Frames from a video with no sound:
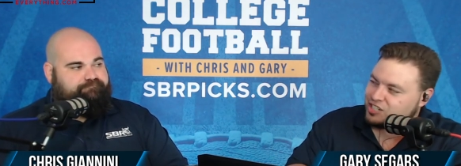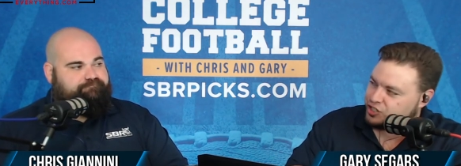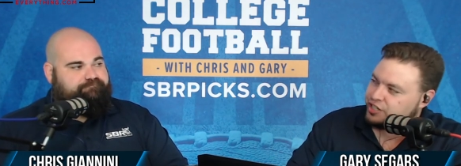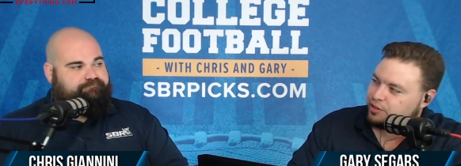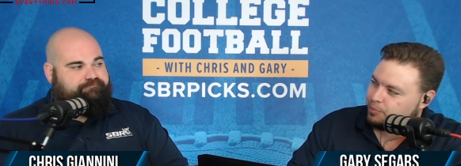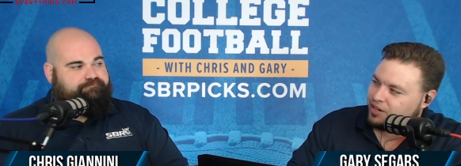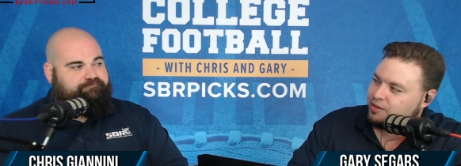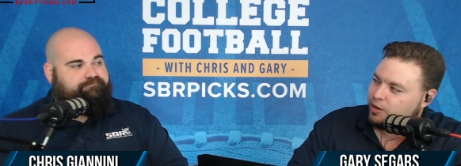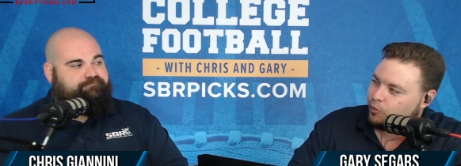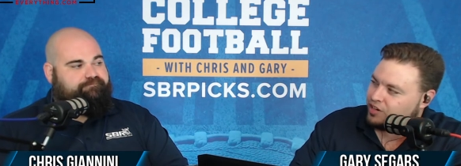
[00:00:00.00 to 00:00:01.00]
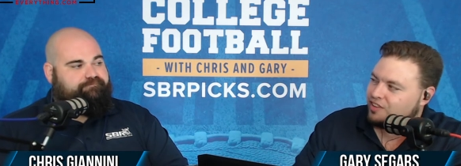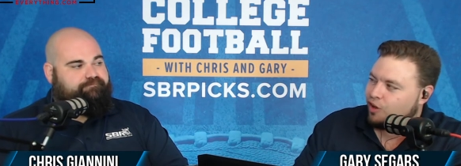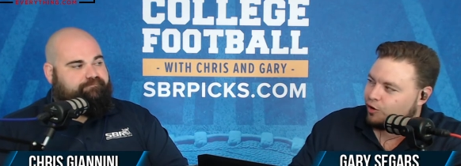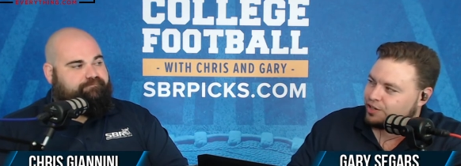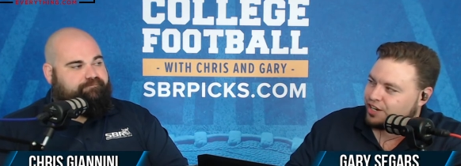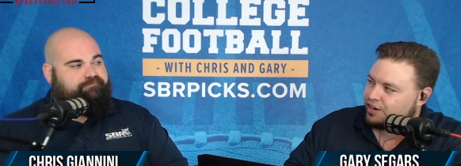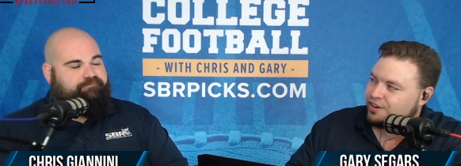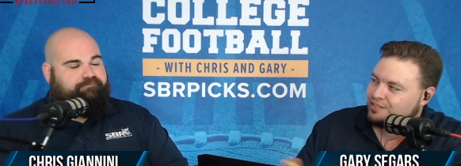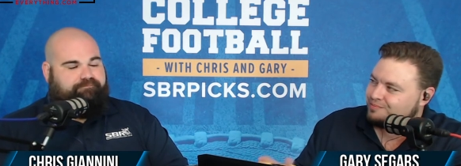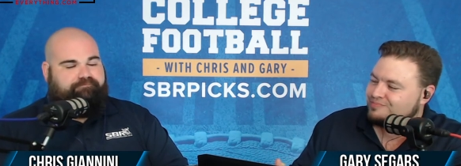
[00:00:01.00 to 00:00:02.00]
Speaker 1: year, but it, it wasn't a long year,
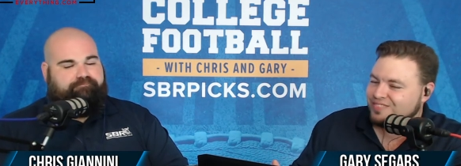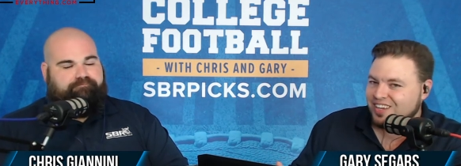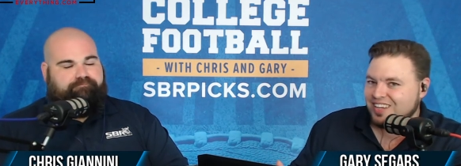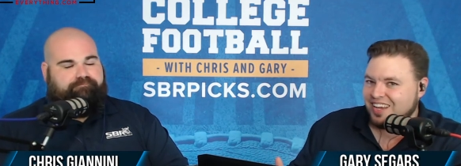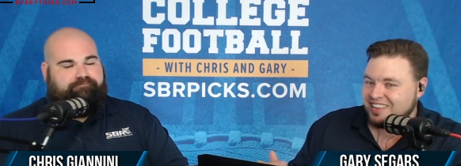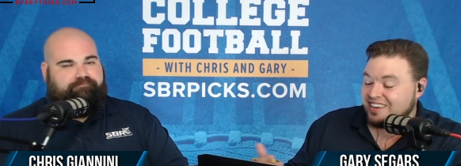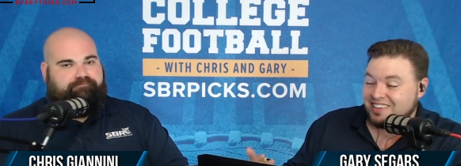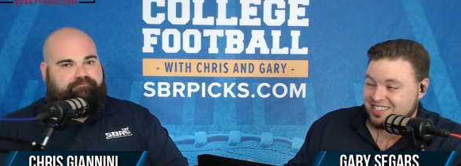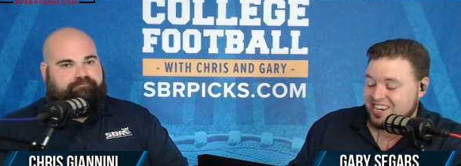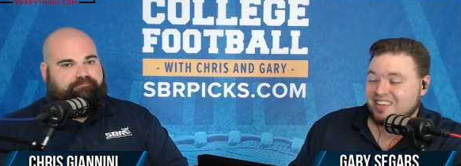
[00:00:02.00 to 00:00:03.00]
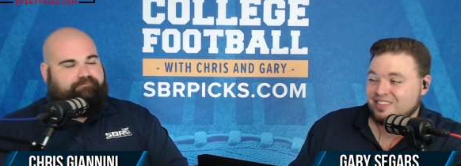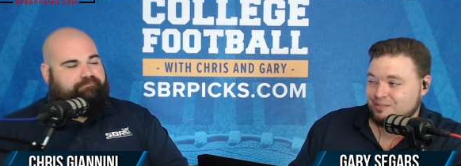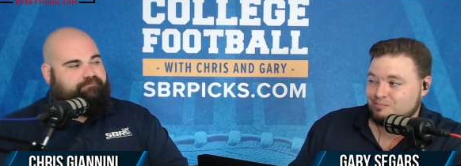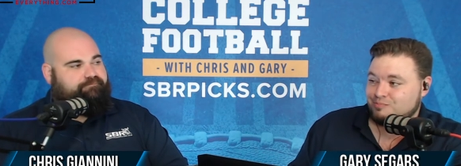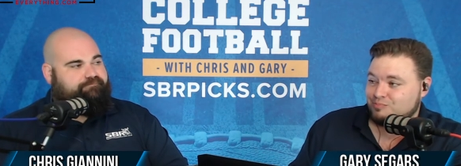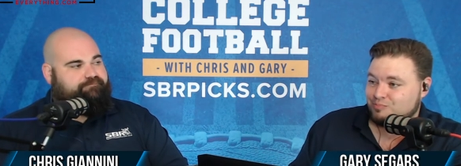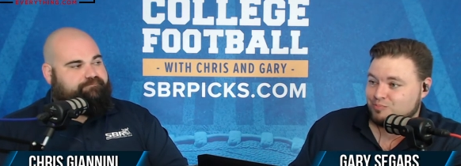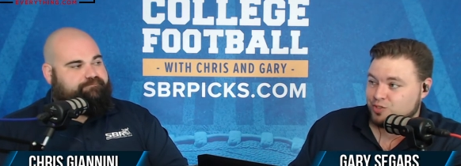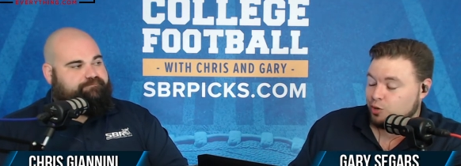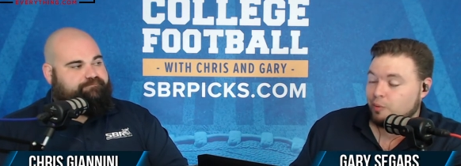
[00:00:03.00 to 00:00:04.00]
and, and they didn't exactly
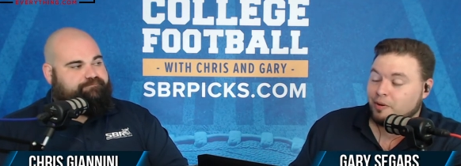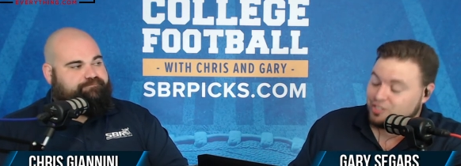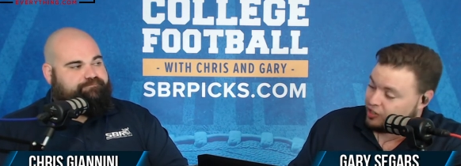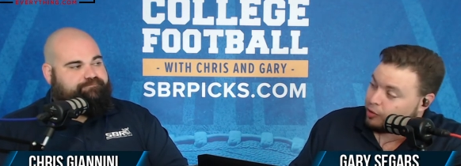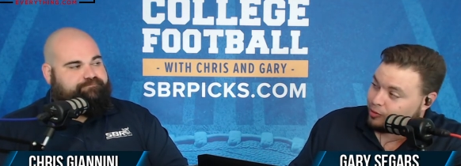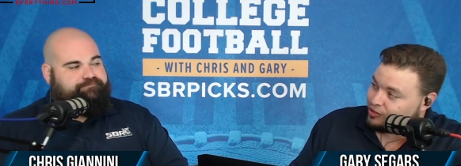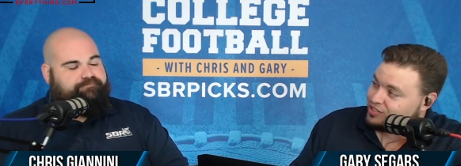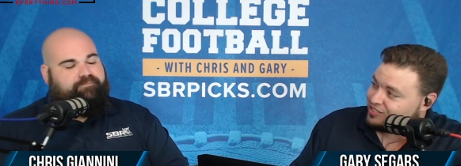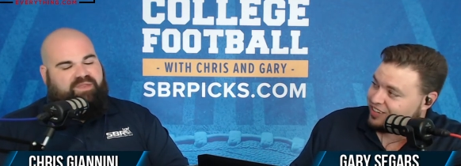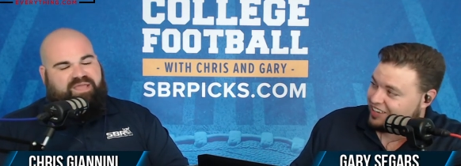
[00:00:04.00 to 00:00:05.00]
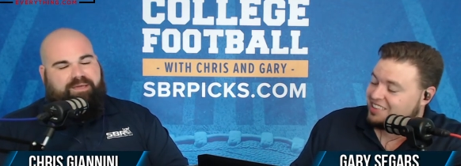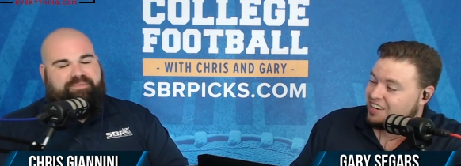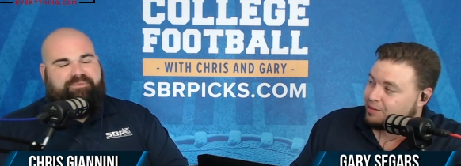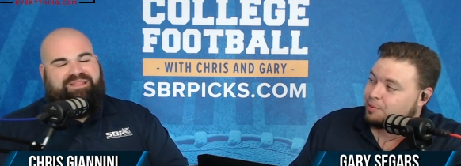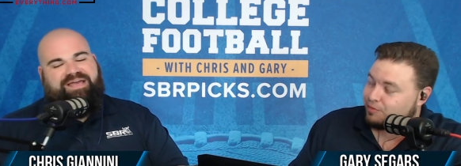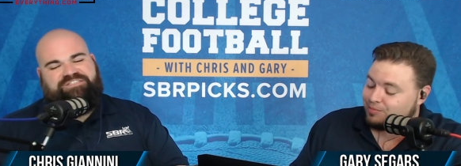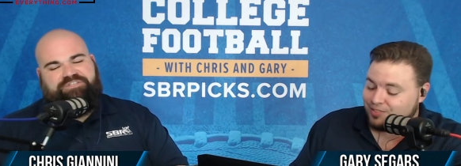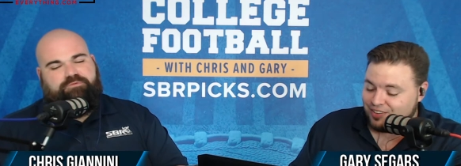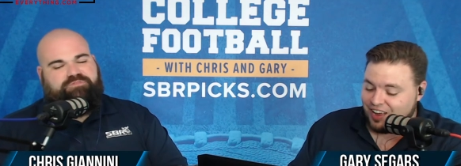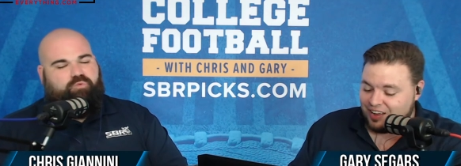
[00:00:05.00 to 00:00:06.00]
show a bunch of numbers. Like yeah, I mean, but last
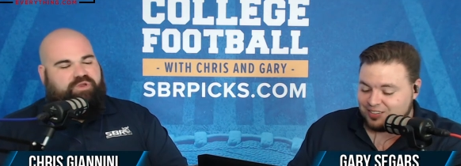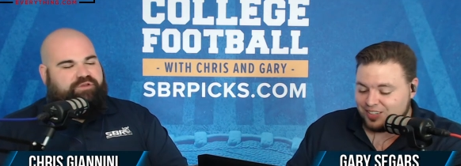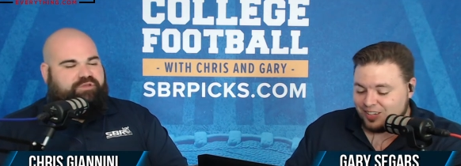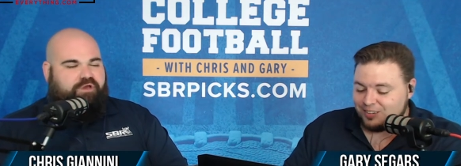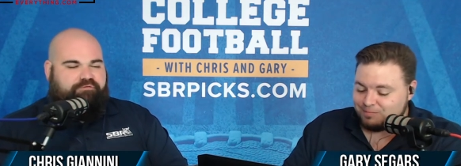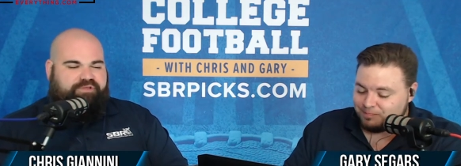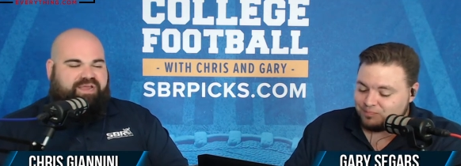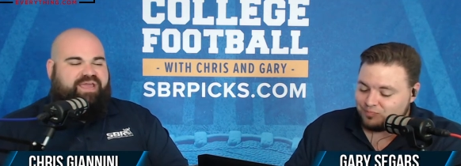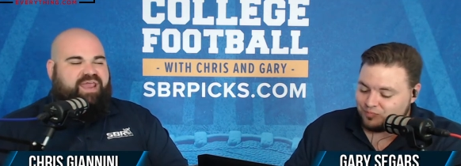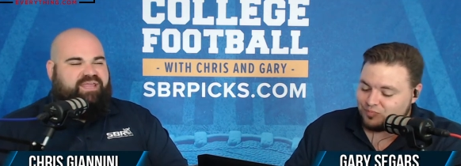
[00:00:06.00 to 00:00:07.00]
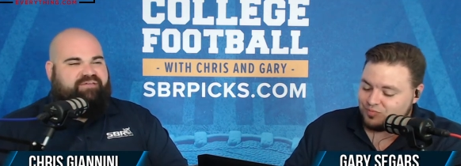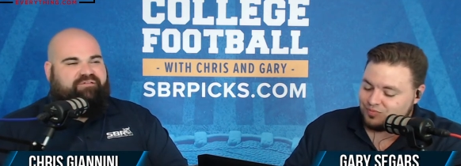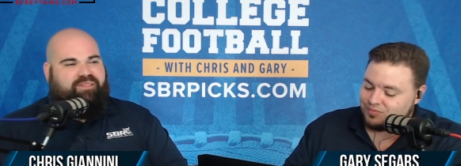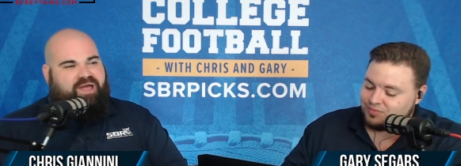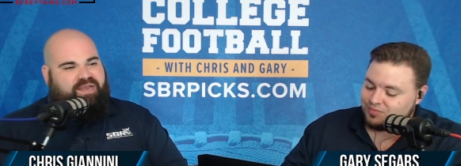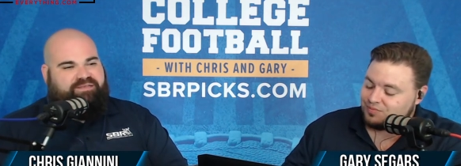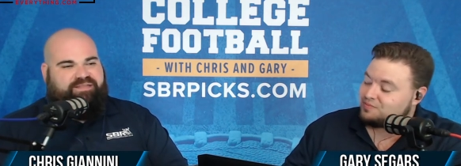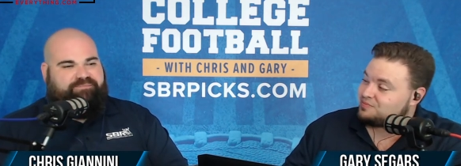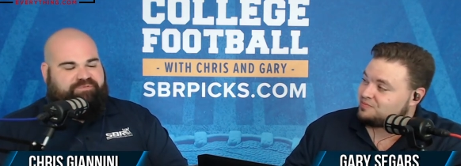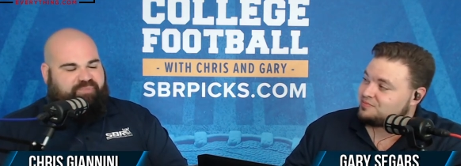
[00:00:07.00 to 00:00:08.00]
year was yeah. a
Speaker 2: weird COVID. I kind of give a lot of
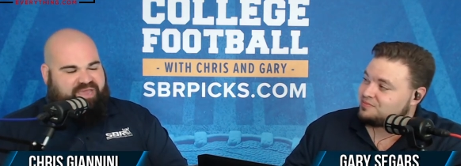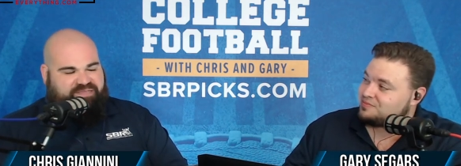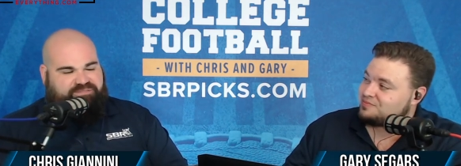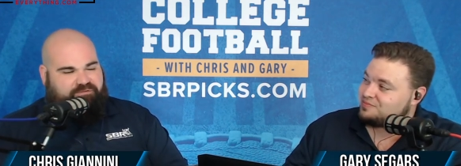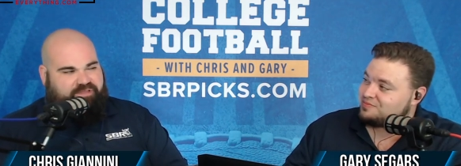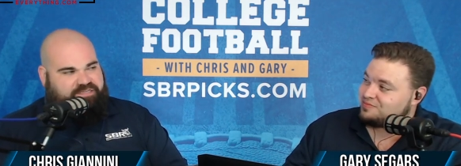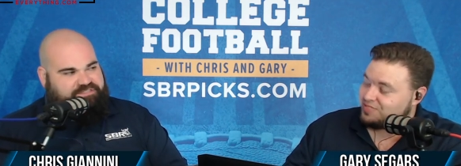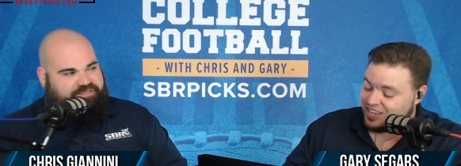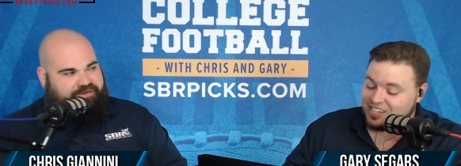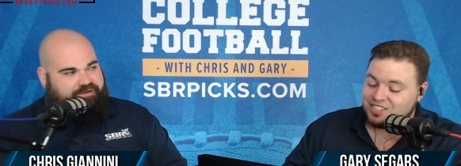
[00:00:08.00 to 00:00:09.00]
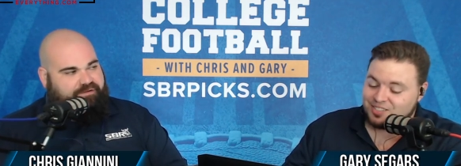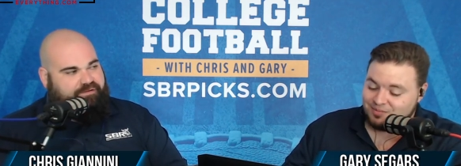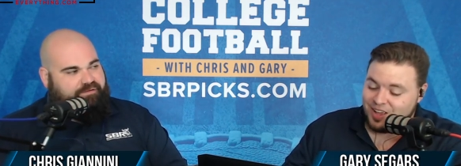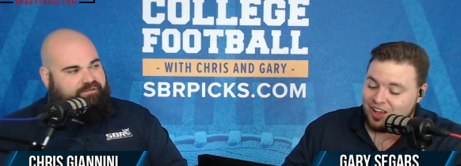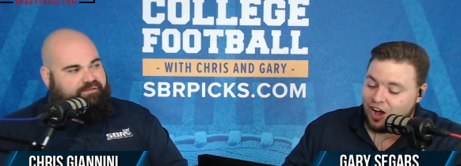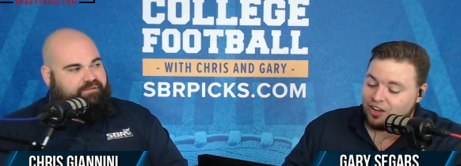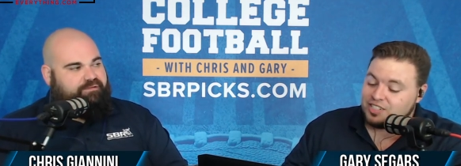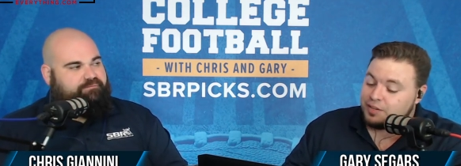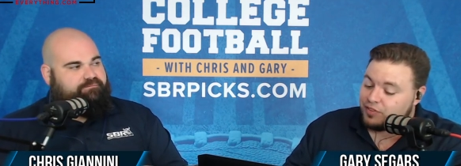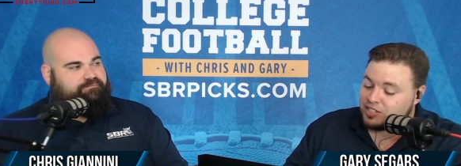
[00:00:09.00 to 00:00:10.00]
teams
Speaker 1: a pass on last year. Yes. Uh,
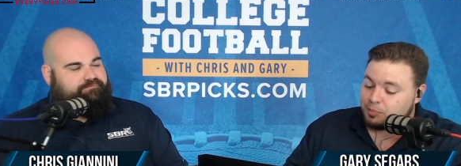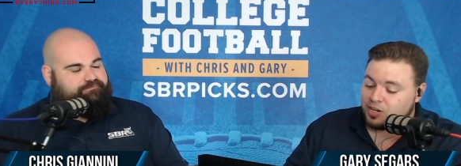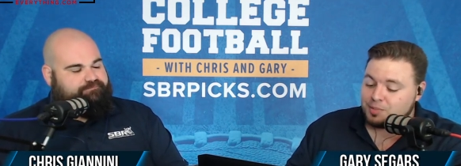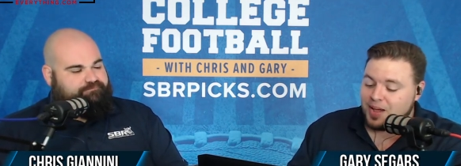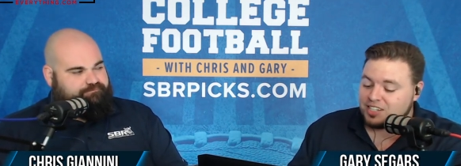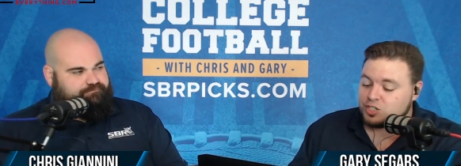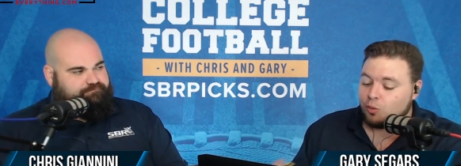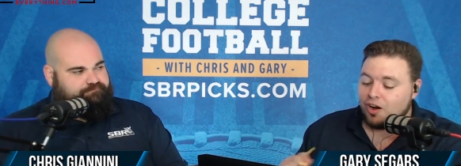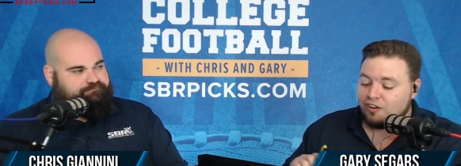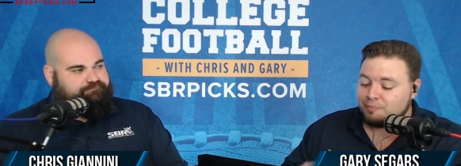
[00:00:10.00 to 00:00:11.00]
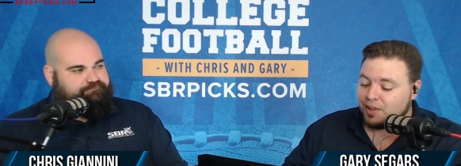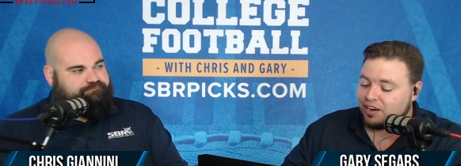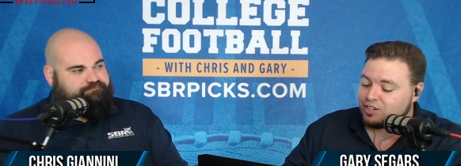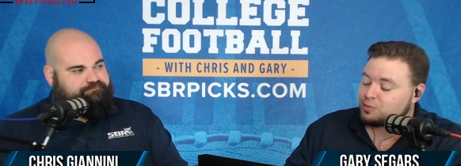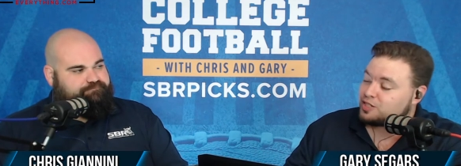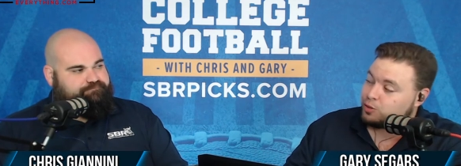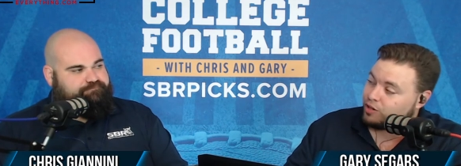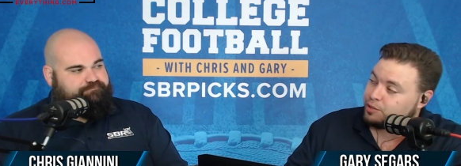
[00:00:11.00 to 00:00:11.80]
defense brings back 12 players with 200